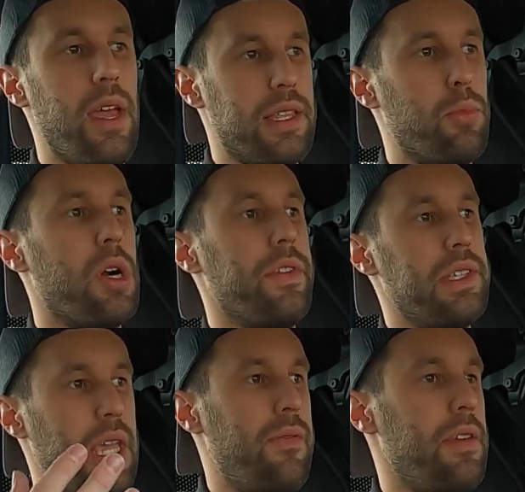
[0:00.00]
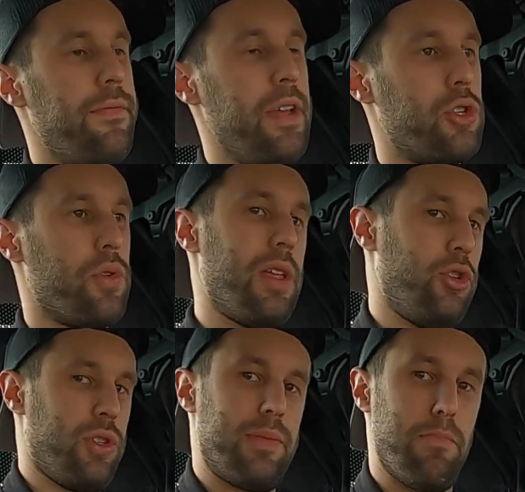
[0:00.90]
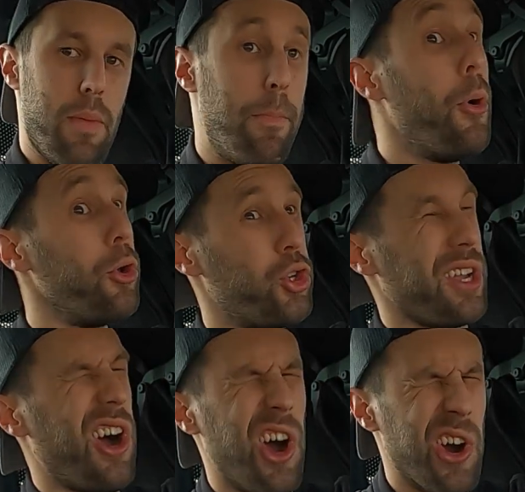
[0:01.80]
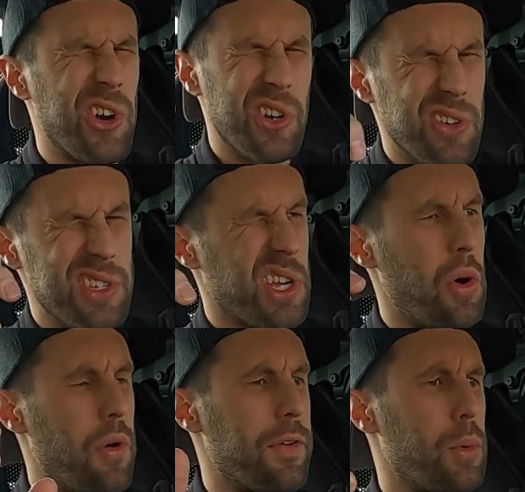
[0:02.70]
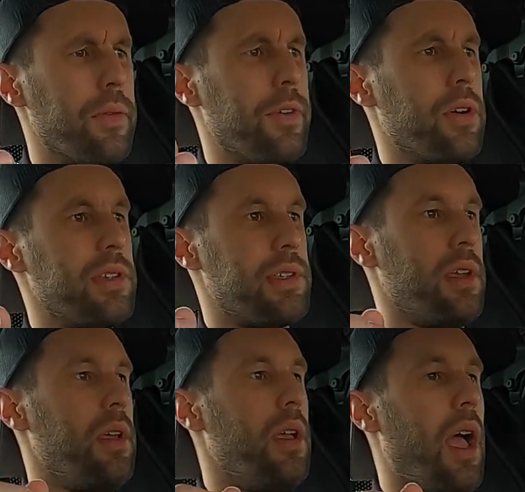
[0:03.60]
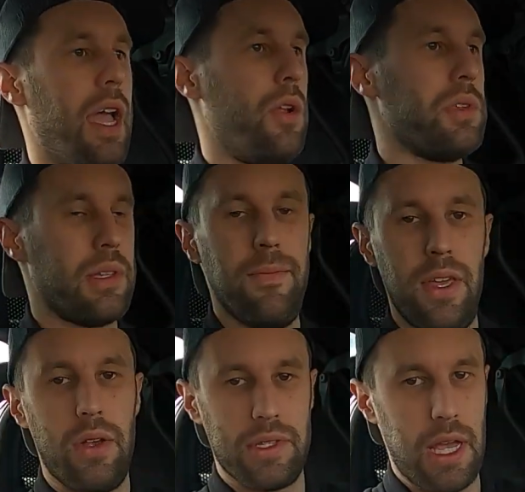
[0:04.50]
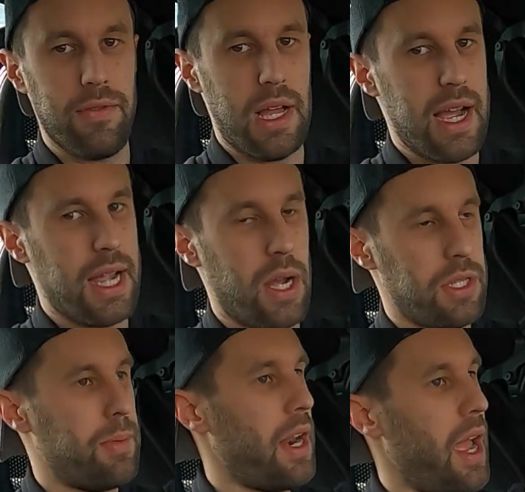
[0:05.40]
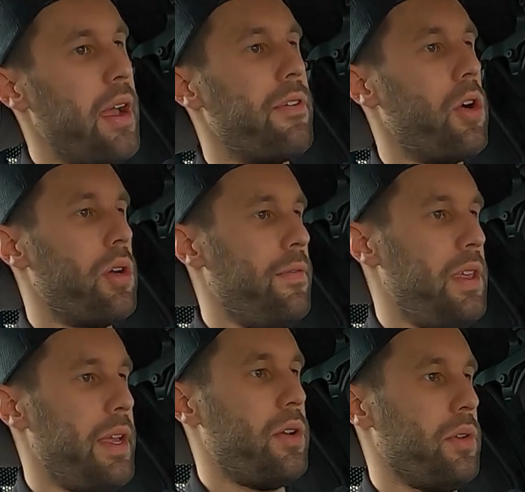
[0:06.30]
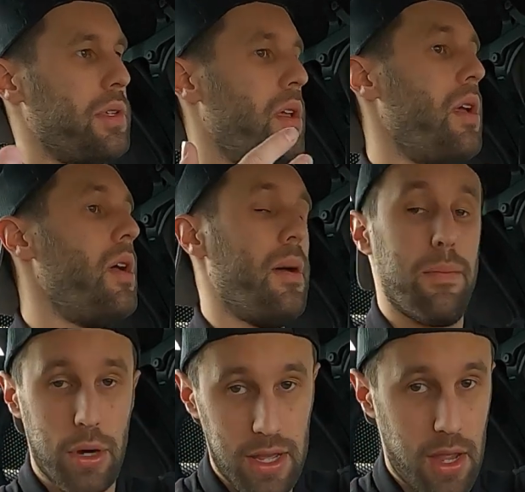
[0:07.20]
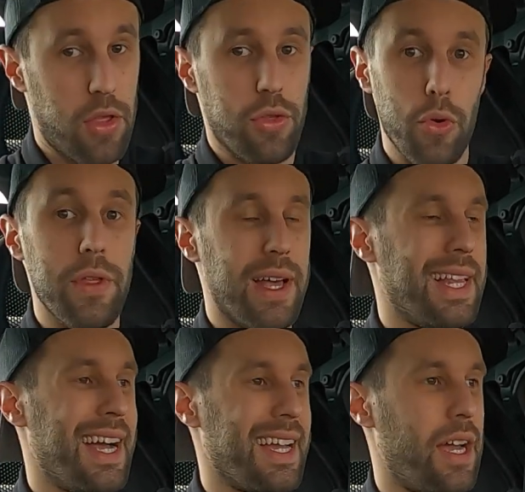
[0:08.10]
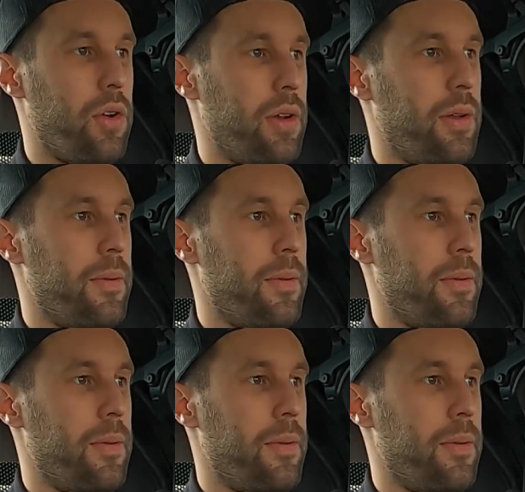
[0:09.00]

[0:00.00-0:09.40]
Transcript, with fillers: It's more of a safety feature than just pushing harder to go over to reverse. I know some vehicles have lockouts, but I have heard of vehicles breaking through that lockout.